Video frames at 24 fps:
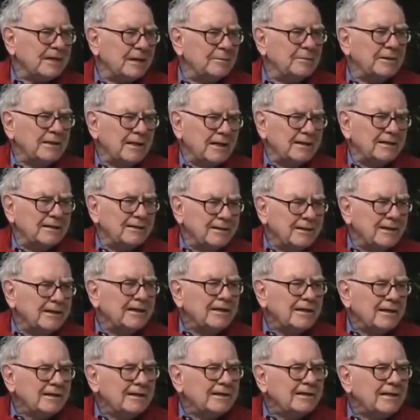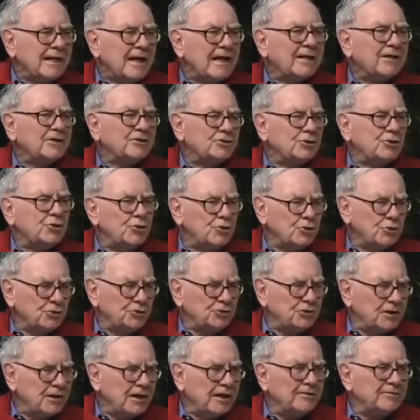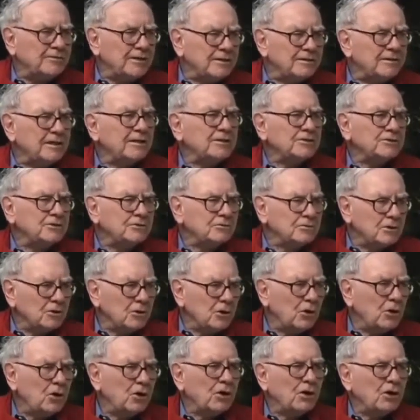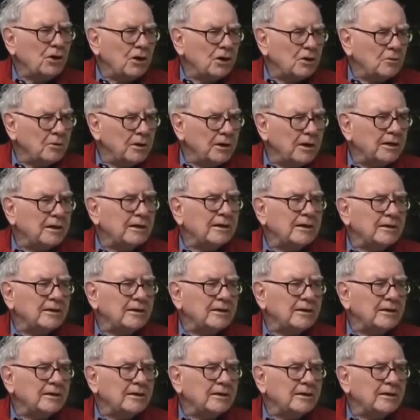I mean, that is huge in life. That takes you a long, long way.